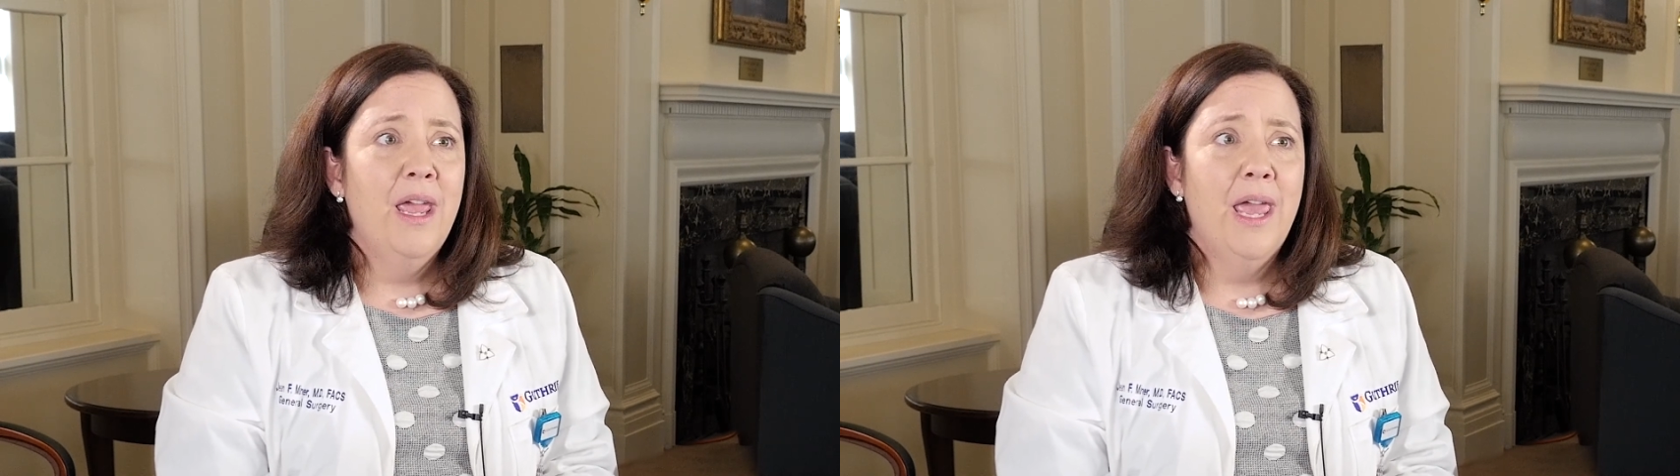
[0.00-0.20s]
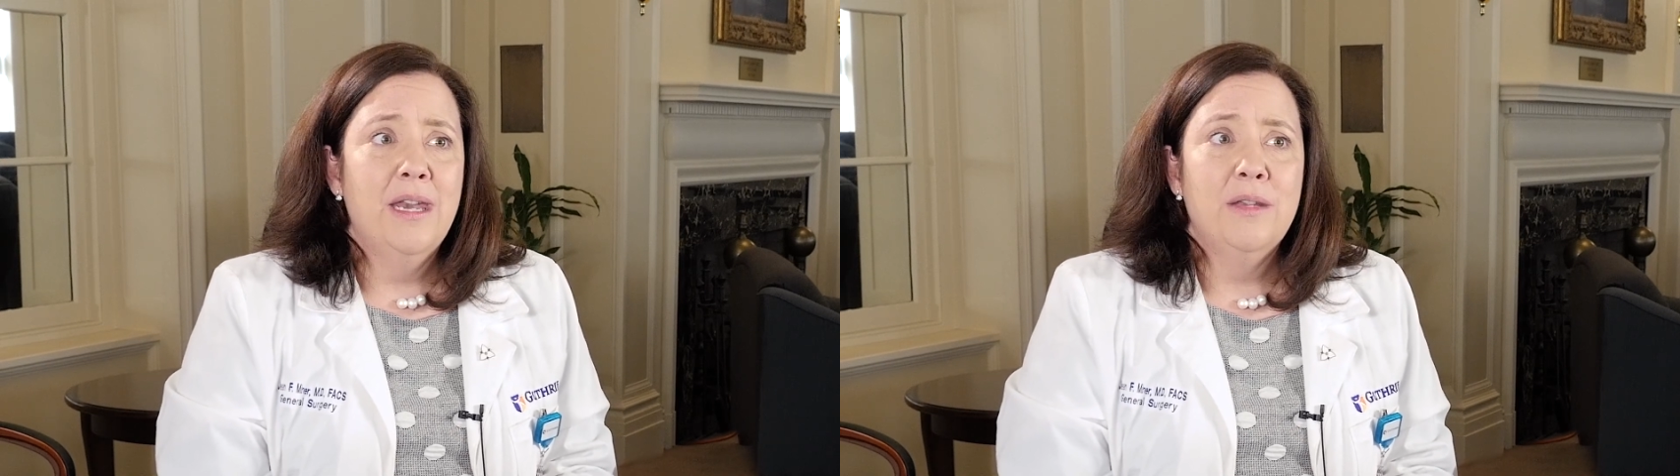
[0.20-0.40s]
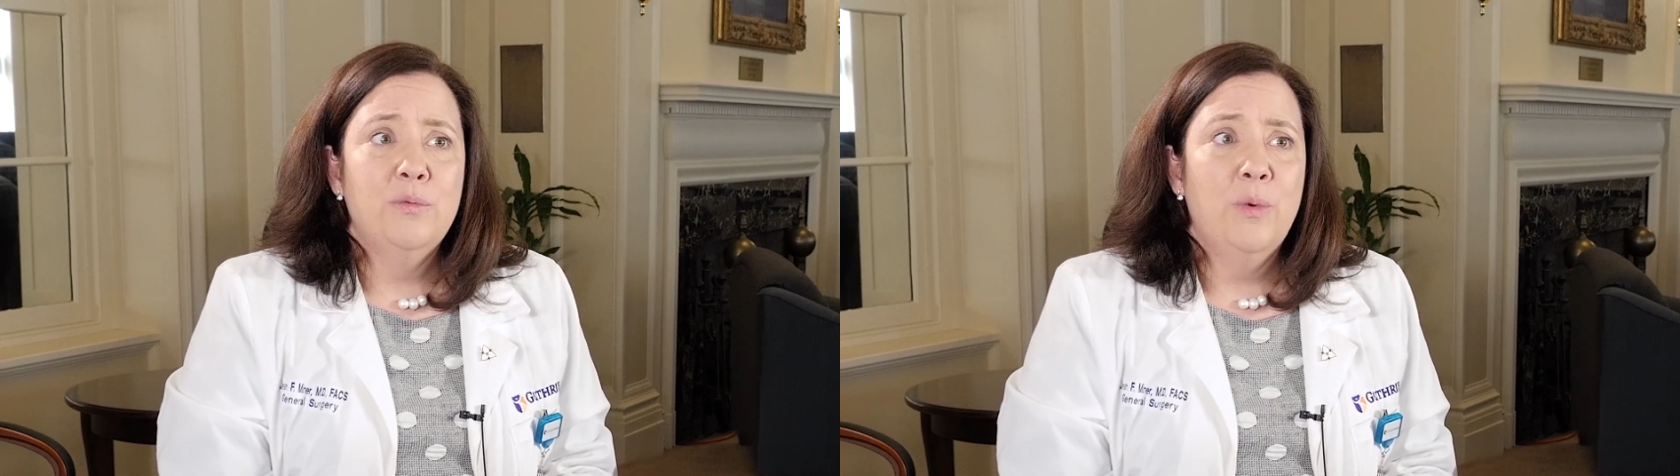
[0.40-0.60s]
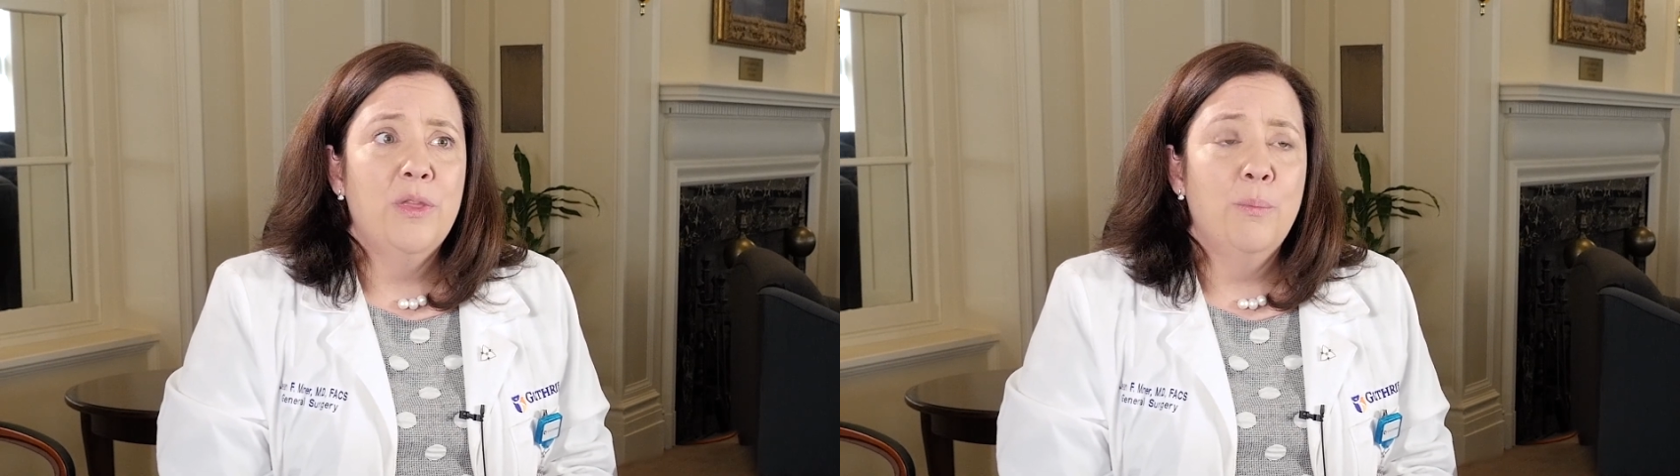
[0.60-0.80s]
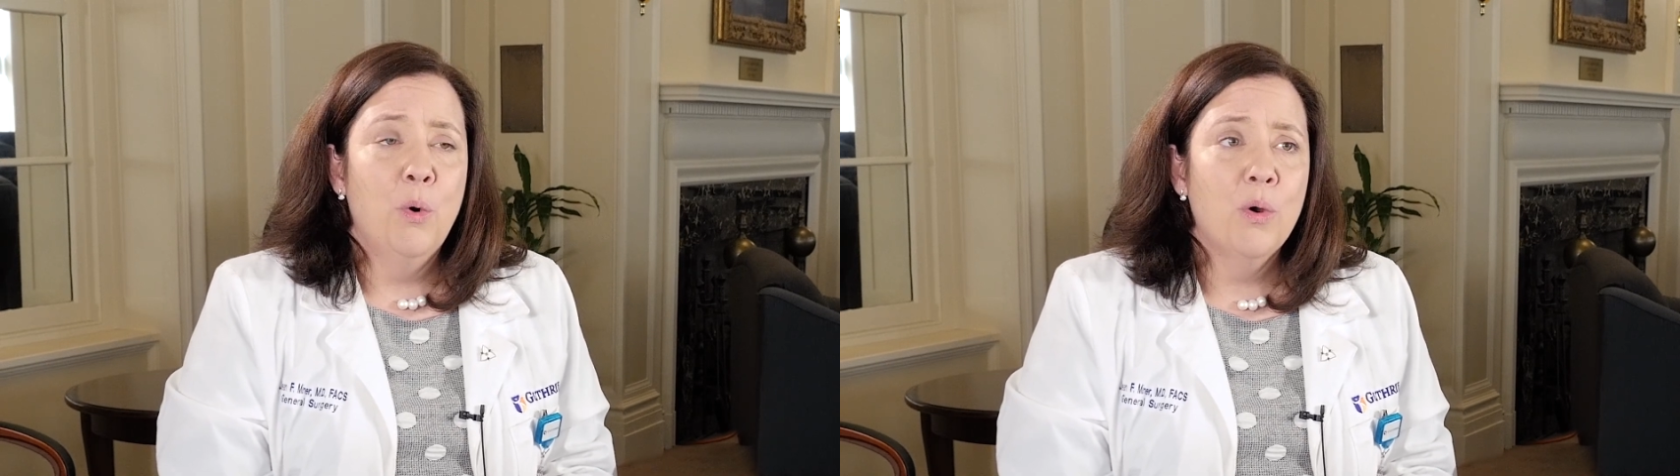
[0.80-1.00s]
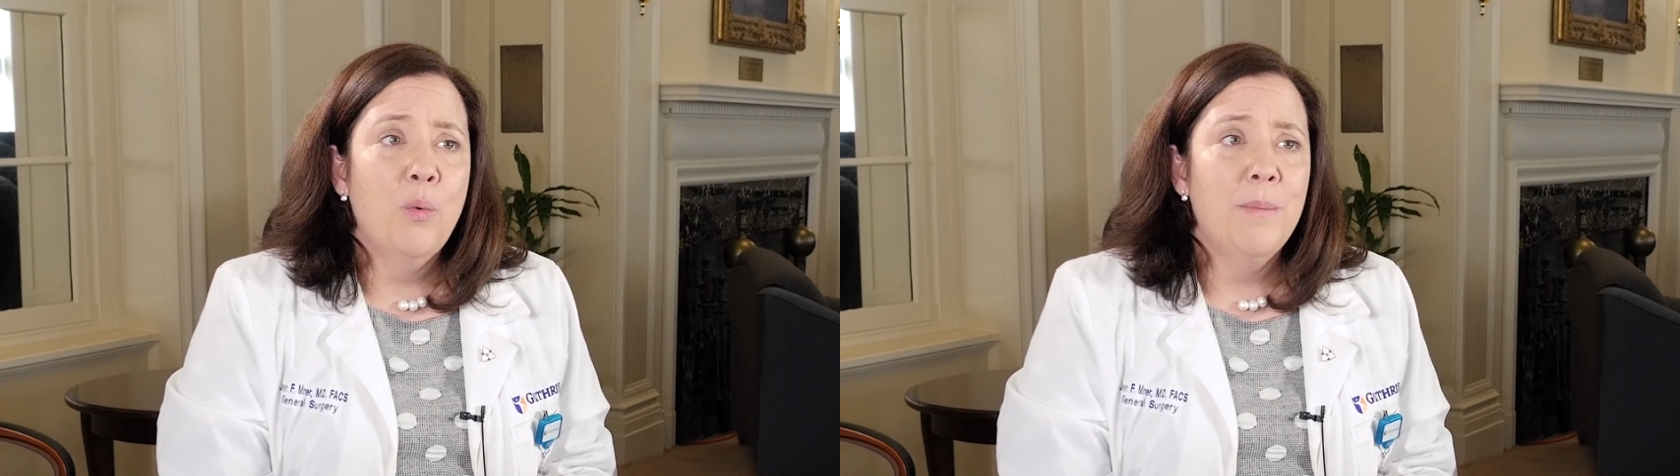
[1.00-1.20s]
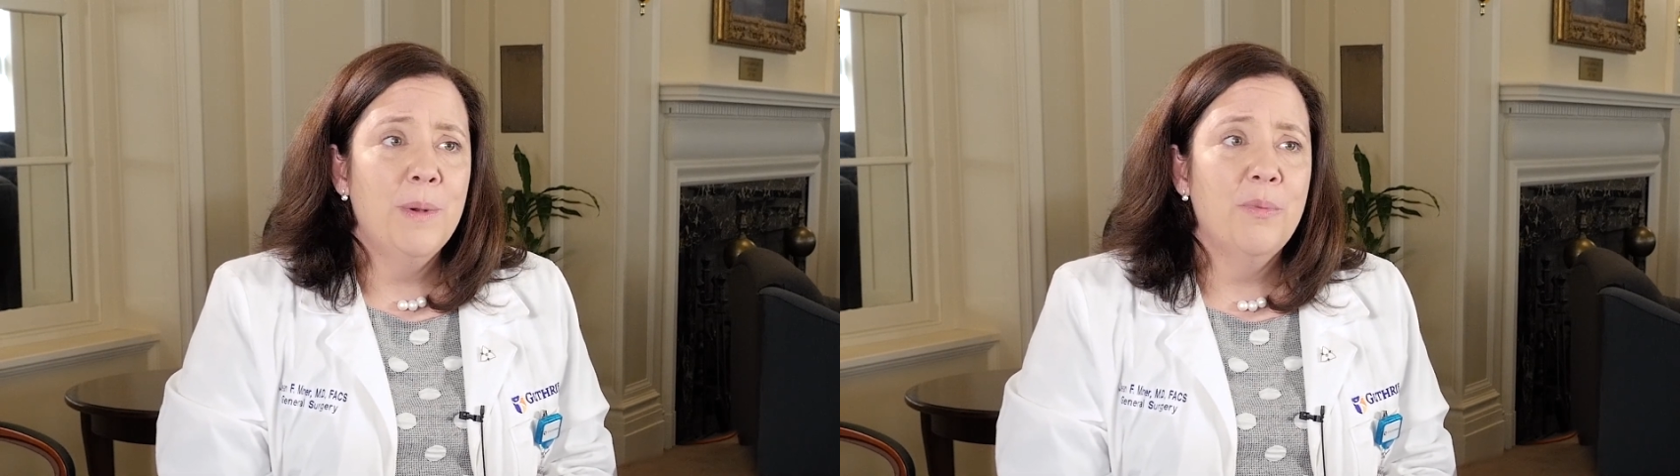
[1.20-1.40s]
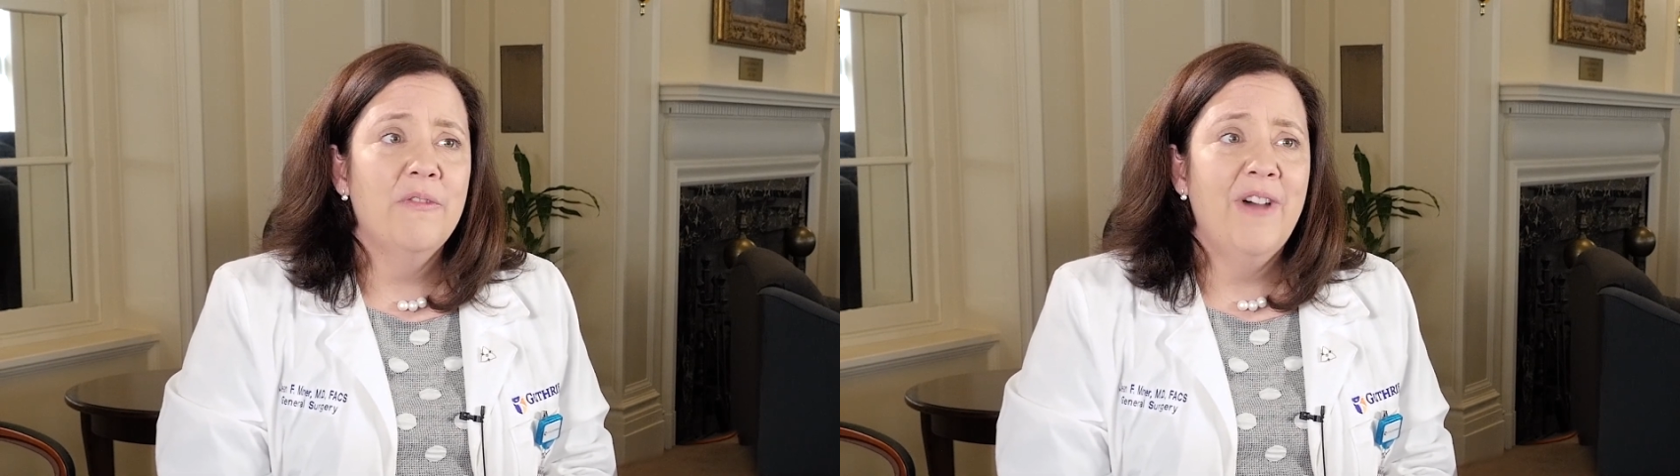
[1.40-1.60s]
and as with more
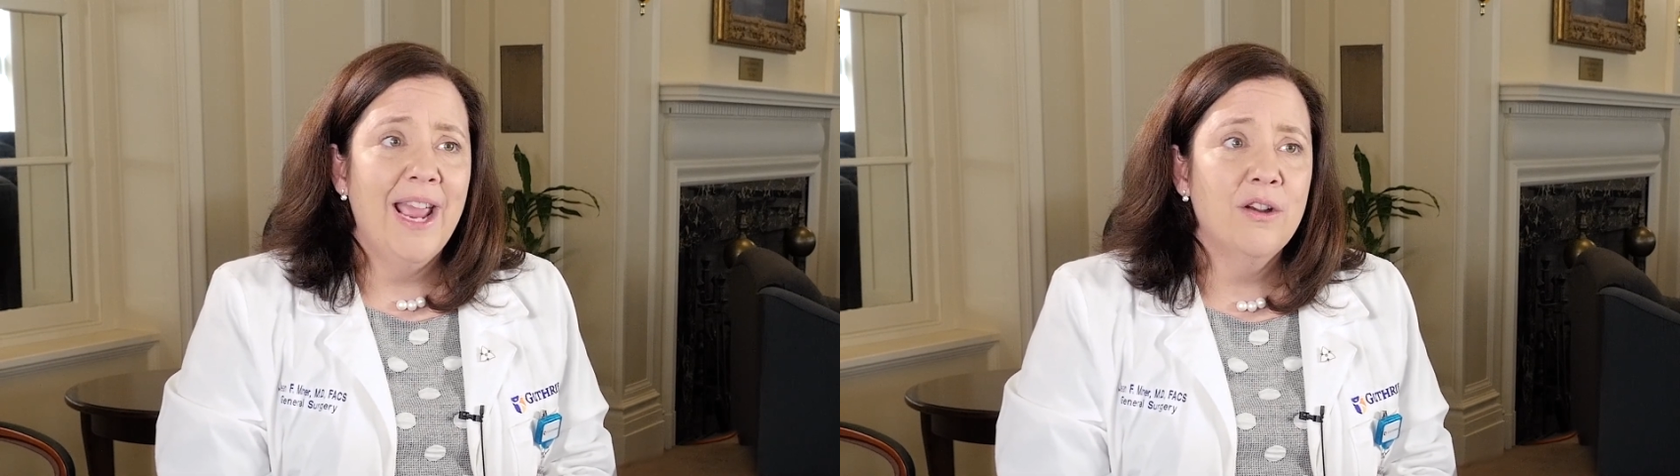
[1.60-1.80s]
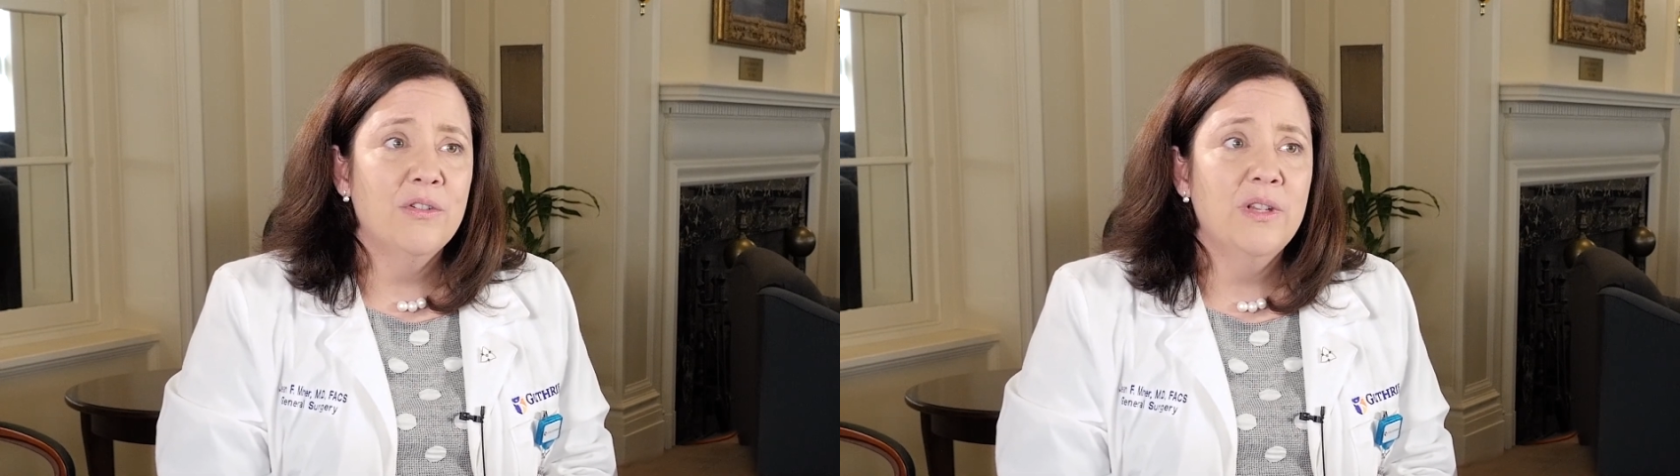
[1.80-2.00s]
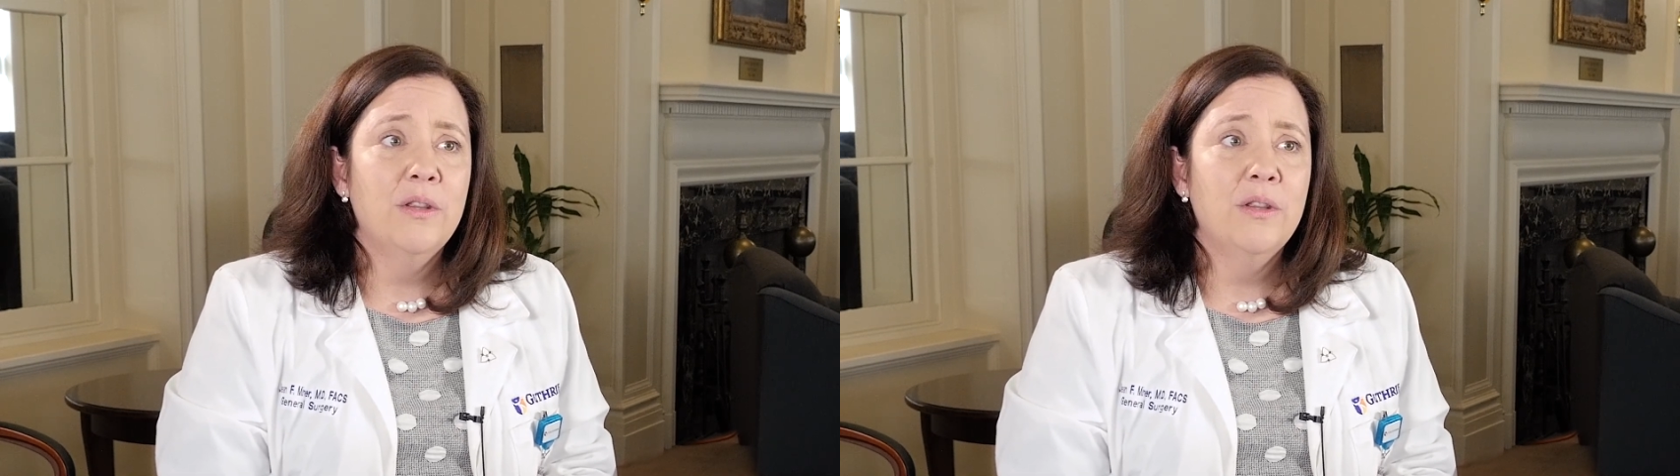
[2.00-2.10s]
women providers